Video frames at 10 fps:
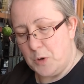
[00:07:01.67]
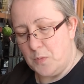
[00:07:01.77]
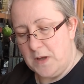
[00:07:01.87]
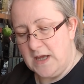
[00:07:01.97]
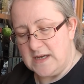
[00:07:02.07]

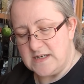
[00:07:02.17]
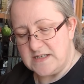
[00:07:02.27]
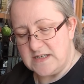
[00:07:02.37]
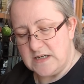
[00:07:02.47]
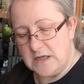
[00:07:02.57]
gummy
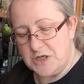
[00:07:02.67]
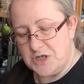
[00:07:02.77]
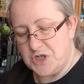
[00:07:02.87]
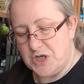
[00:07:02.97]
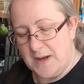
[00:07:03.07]
has a
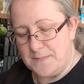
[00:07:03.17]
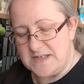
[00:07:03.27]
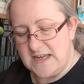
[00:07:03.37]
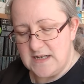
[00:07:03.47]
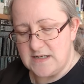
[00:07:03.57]
delicious jam
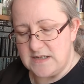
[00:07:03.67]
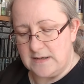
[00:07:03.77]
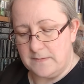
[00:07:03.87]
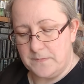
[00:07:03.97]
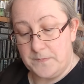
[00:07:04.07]

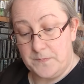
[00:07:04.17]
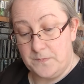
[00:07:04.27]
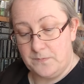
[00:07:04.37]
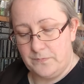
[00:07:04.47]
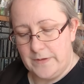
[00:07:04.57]
centre
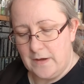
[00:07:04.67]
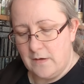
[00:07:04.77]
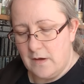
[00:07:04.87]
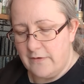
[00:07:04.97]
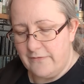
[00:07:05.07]

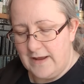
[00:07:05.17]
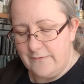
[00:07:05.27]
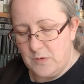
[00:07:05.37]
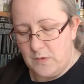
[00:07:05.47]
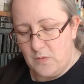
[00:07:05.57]

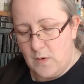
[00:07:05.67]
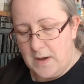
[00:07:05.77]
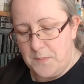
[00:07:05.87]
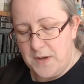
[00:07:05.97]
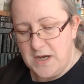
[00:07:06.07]
flavoured with
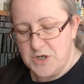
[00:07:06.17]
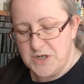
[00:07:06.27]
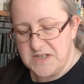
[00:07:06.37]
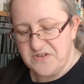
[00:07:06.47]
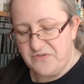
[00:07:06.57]
white
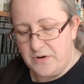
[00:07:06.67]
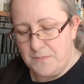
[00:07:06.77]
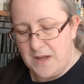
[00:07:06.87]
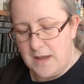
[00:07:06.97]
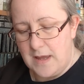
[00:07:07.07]
peaches
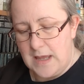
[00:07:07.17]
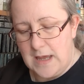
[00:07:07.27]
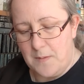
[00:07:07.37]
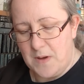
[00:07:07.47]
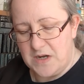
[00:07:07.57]
from
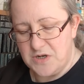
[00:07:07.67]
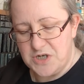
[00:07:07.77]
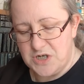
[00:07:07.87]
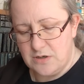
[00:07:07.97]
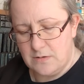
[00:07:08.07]

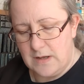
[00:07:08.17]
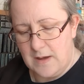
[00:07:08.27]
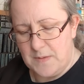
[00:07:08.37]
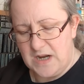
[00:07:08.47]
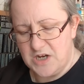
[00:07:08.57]

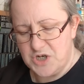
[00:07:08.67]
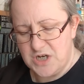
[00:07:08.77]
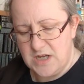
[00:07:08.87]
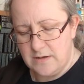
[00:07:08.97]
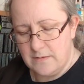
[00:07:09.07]

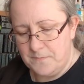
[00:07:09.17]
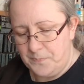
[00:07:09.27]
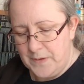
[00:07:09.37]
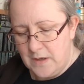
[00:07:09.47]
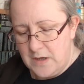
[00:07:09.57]
Yamanashi,
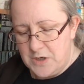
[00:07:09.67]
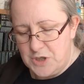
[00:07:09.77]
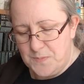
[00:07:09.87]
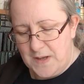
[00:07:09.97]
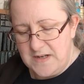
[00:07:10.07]

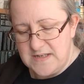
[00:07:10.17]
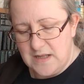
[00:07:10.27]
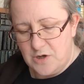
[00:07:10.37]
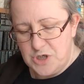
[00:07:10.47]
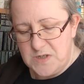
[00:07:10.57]
Japan's
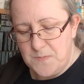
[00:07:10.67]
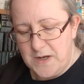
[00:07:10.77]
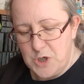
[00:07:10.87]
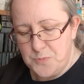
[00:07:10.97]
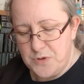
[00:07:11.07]
largest
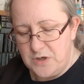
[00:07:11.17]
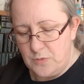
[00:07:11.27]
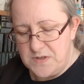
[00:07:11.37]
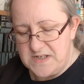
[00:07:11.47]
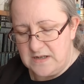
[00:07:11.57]
peach
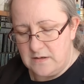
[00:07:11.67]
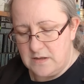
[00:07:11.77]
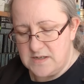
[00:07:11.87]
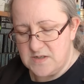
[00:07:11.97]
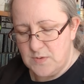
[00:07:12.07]
producer.
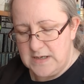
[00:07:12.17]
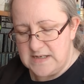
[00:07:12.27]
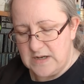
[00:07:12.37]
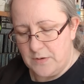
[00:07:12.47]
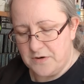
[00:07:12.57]
The sweet
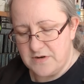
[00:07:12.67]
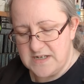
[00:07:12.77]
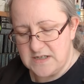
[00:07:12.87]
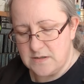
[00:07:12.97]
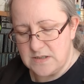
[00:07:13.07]
and sour
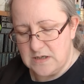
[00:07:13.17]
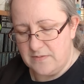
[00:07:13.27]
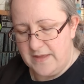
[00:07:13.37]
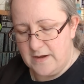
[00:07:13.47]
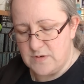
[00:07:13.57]
crystals on
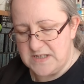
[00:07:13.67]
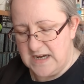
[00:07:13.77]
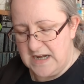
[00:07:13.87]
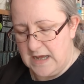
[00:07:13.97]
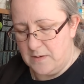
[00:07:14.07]
the
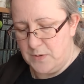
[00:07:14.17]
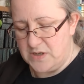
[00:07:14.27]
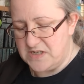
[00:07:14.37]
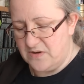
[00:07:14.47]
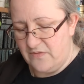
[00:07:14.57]
outside add a
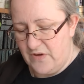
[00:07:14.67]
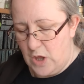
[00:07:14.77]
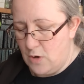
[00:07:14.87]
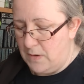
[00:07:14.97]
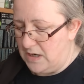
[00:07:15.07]
burst of
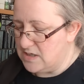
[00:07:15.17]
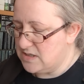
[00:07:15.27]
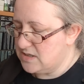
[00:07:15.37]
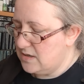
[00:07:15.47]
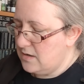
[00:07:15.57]

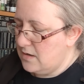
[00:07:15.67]
yumminess.